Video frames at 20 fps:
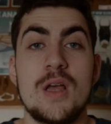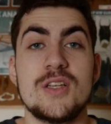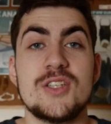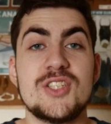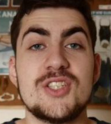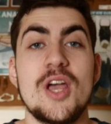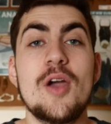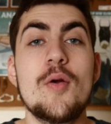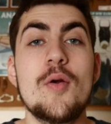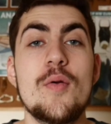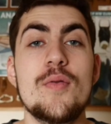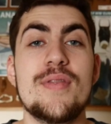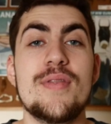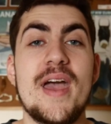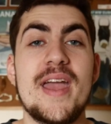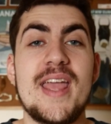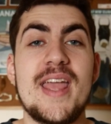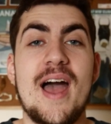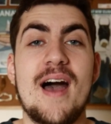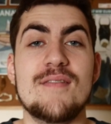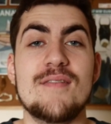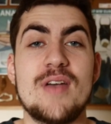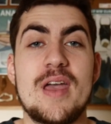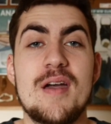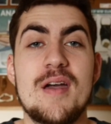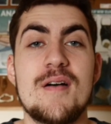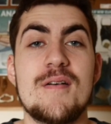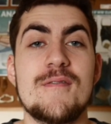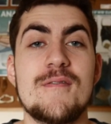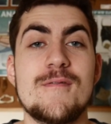So there you have
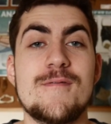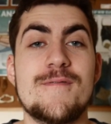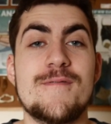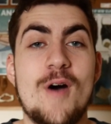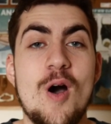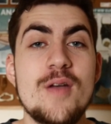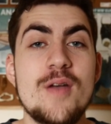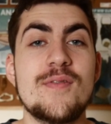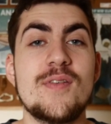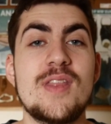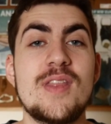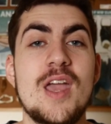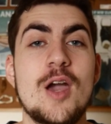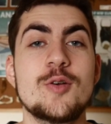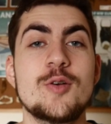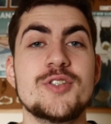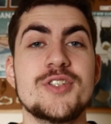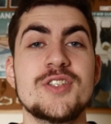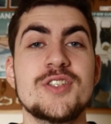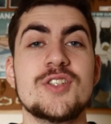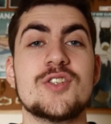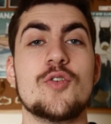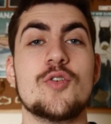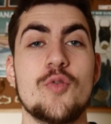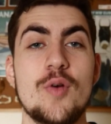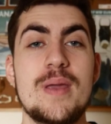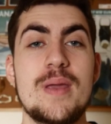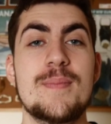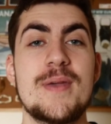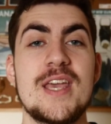it, 5 of the ocean's
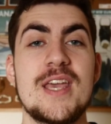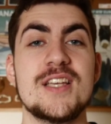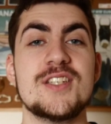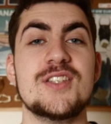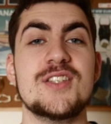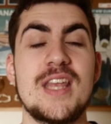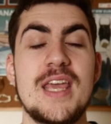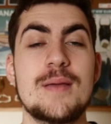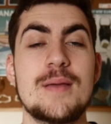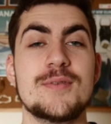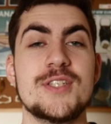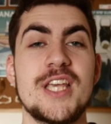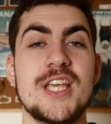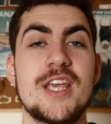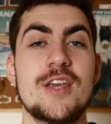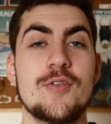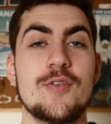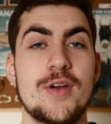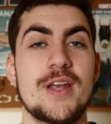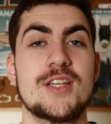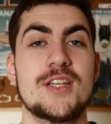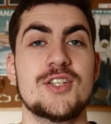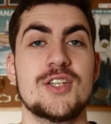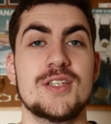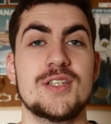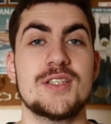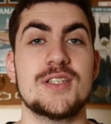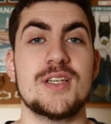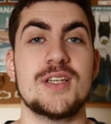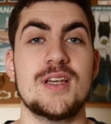creepiest deep sea
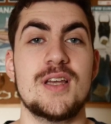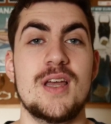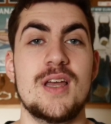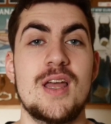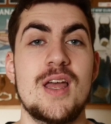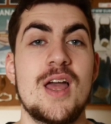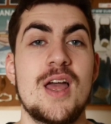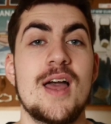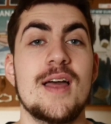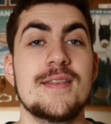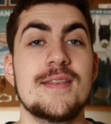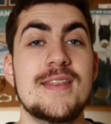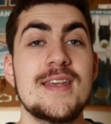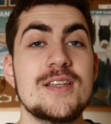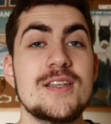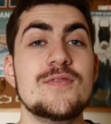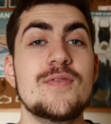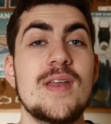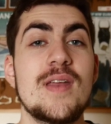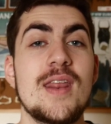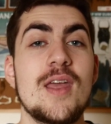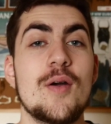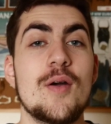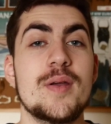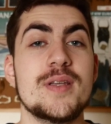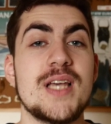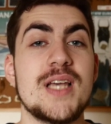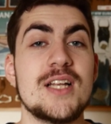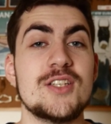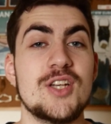creatures. This video
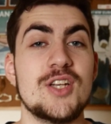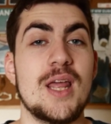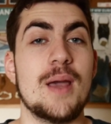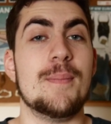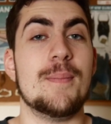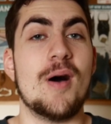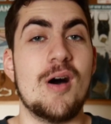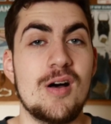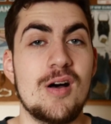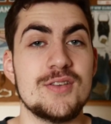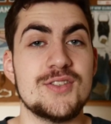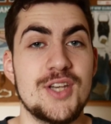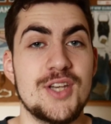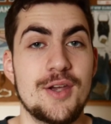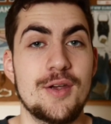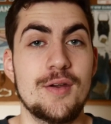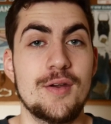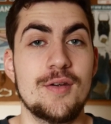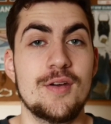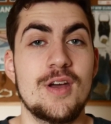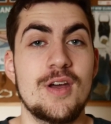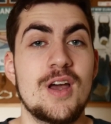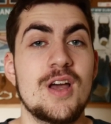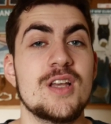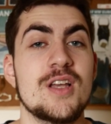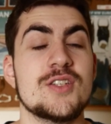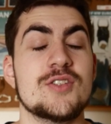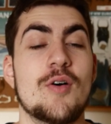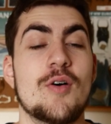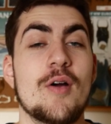is actually a part 2,
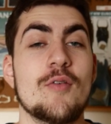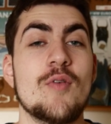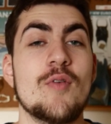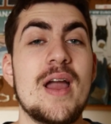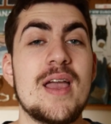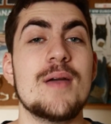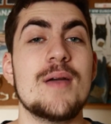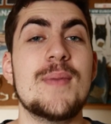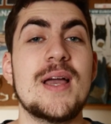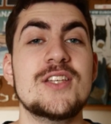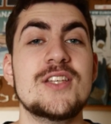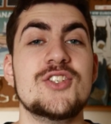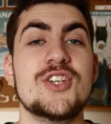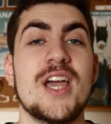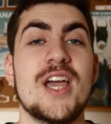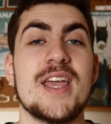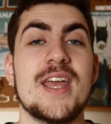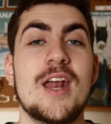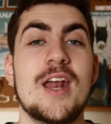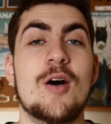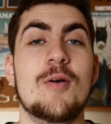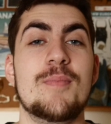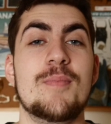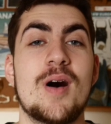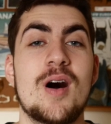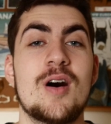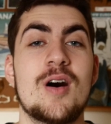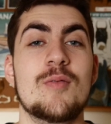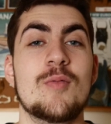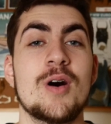so I recommend checking out
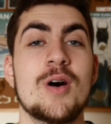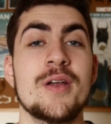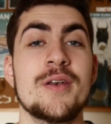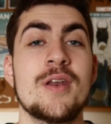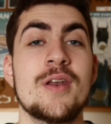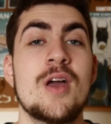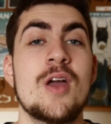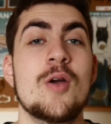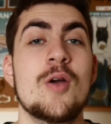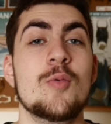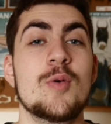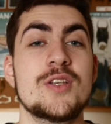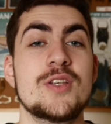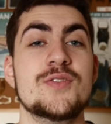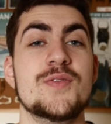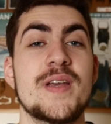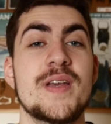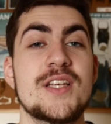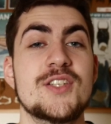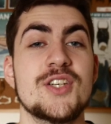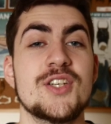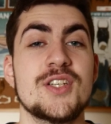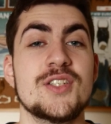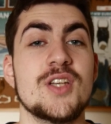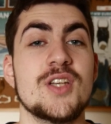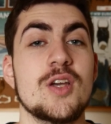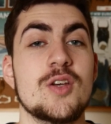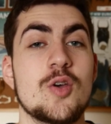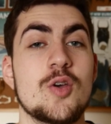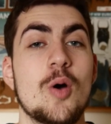part 1, which features
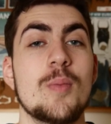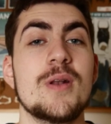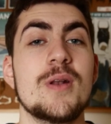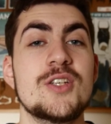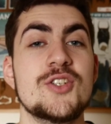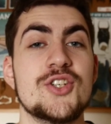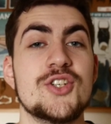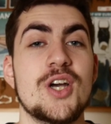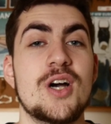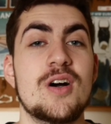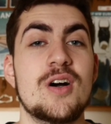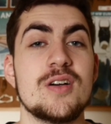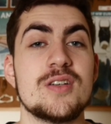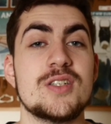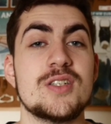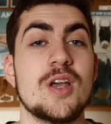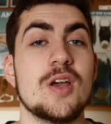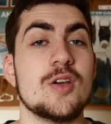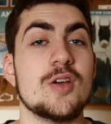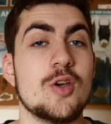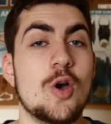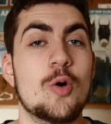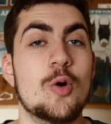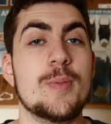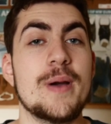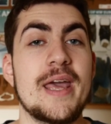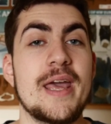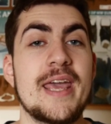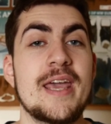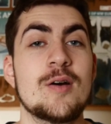goblin sharks,
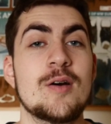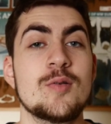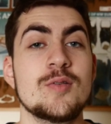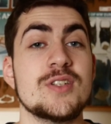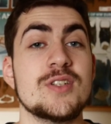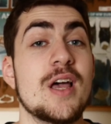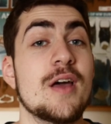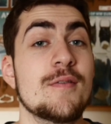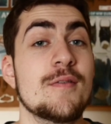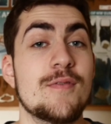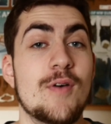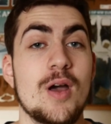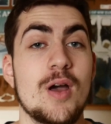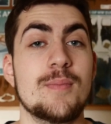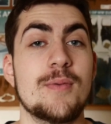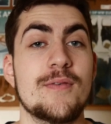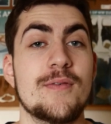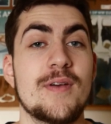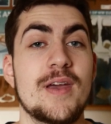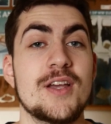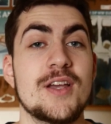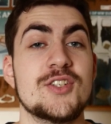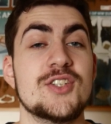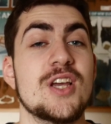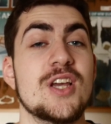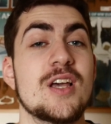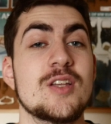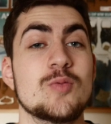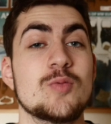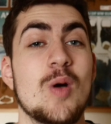gulper eels and
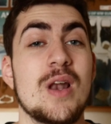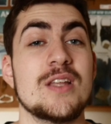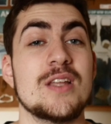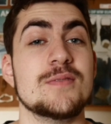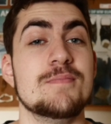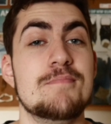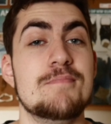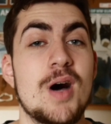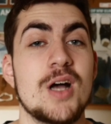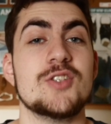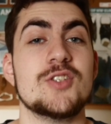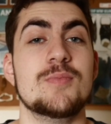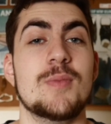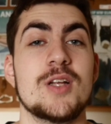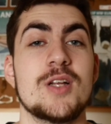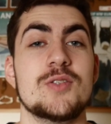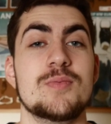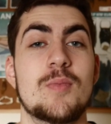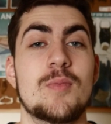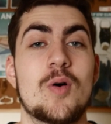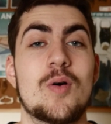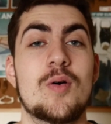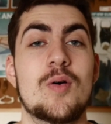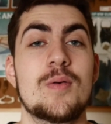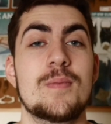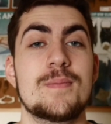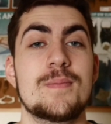viperfish, as well as much more.